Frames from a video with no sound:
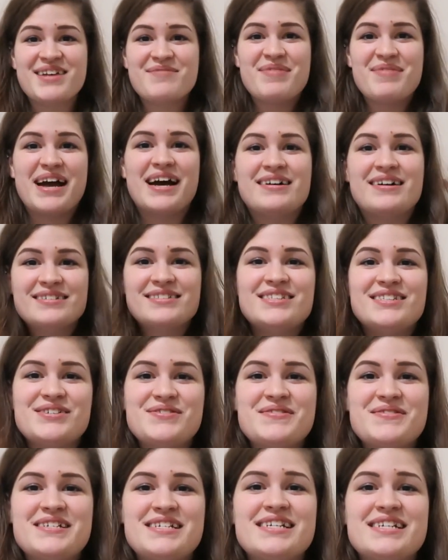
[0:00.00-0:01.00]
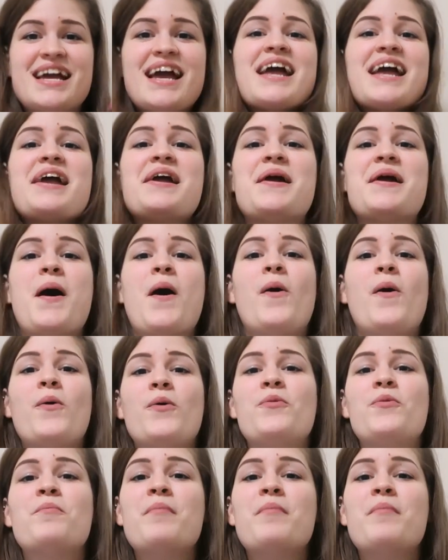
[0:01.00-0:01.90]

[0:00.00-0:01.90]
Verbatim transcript: about doing a whole